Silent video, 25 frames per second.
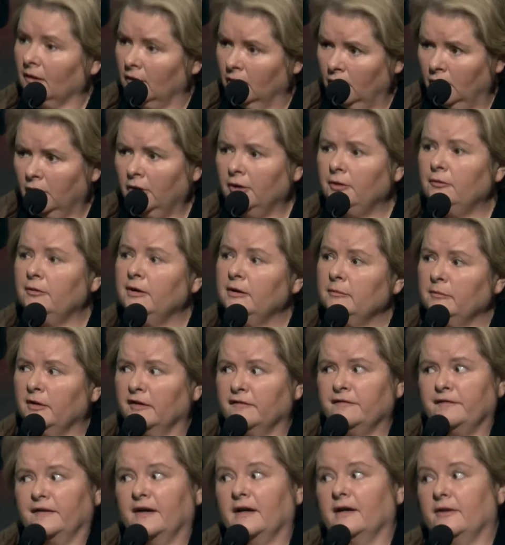honouring my
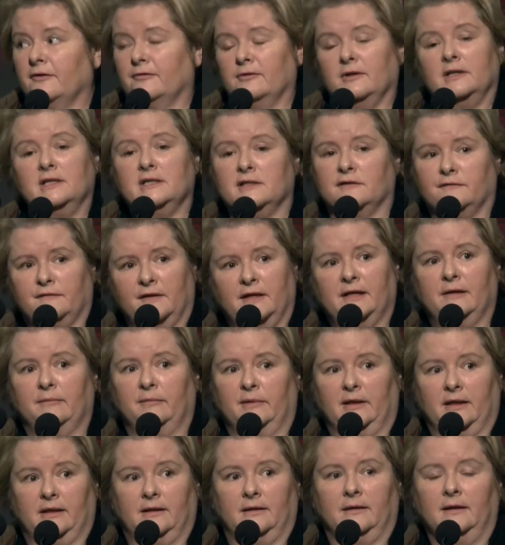father and his
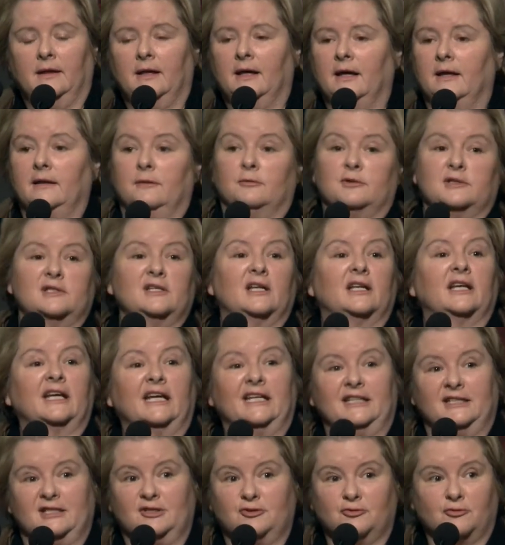family. There wasn't like a
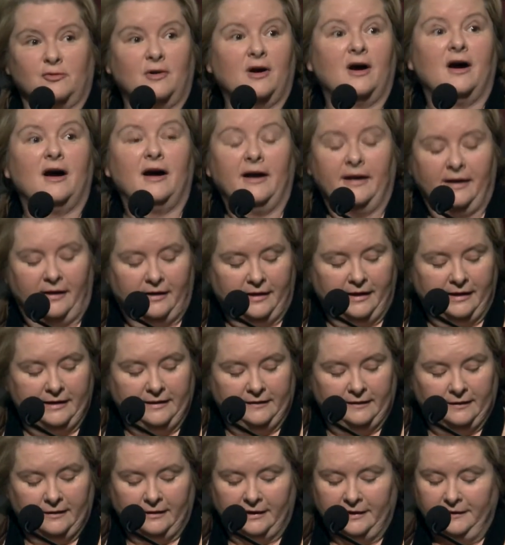dry eye
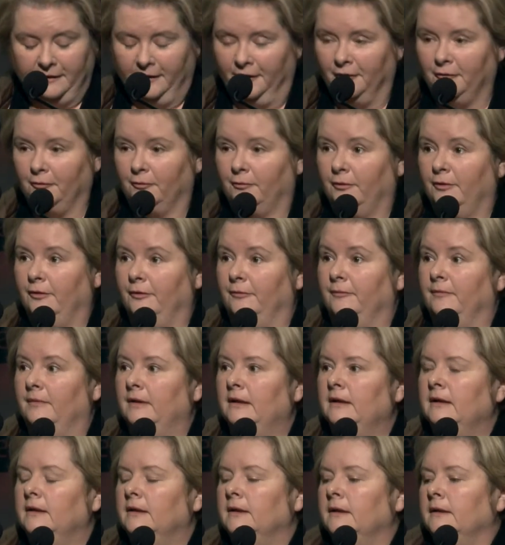in the whole room.
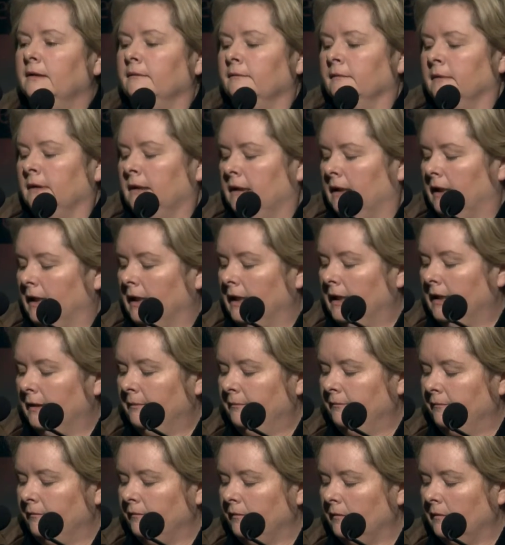
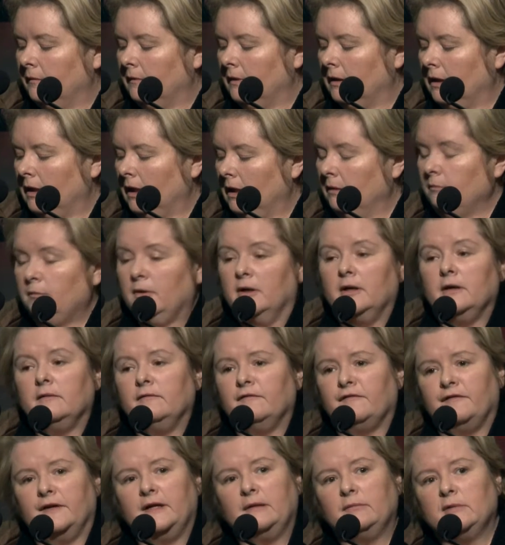And my
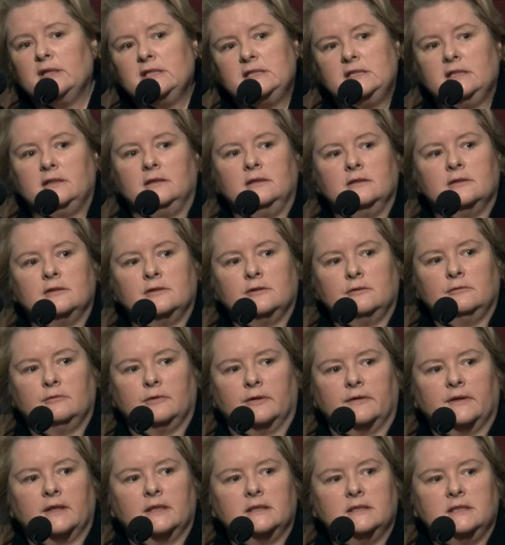family didn't do
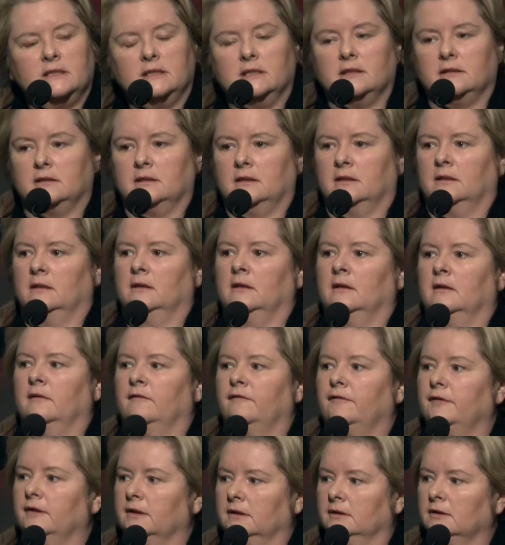what they did
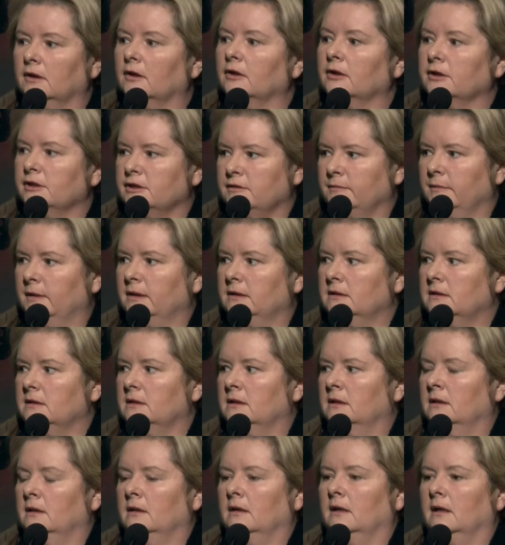for acknowledgement
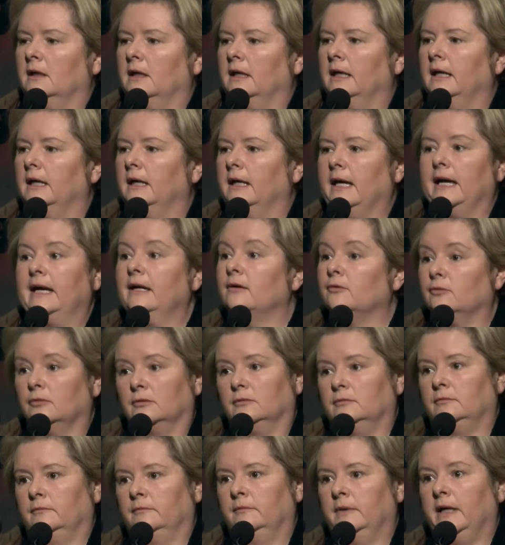at
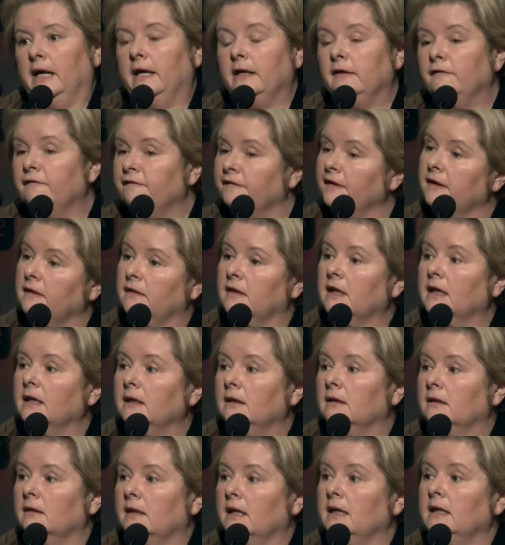all. And in fact,
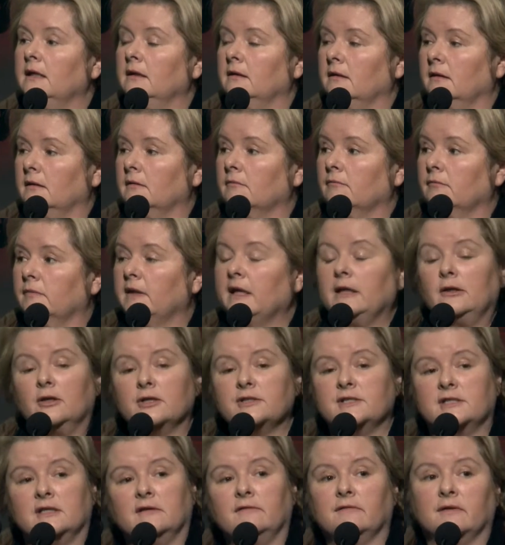they
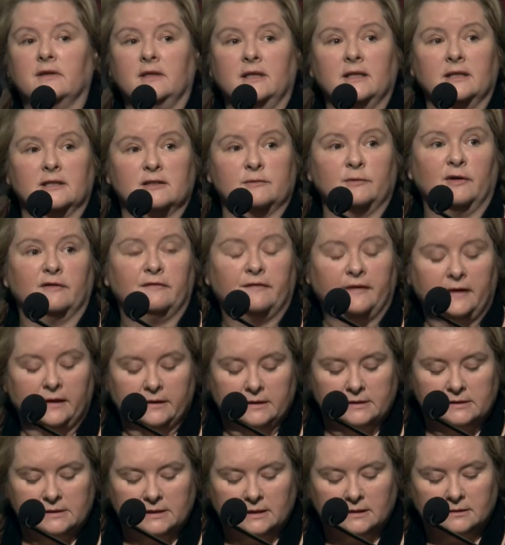lost everything, as my father
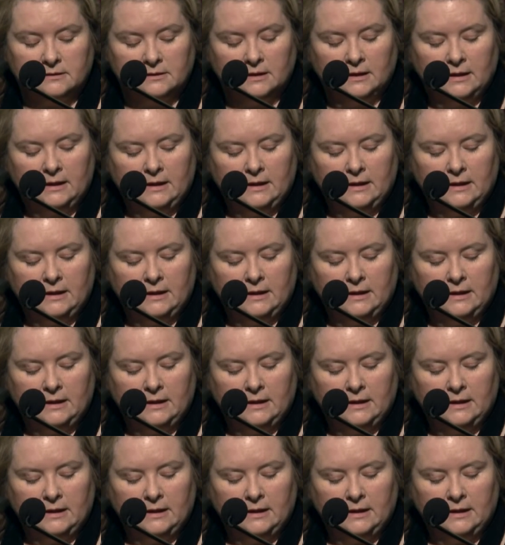said.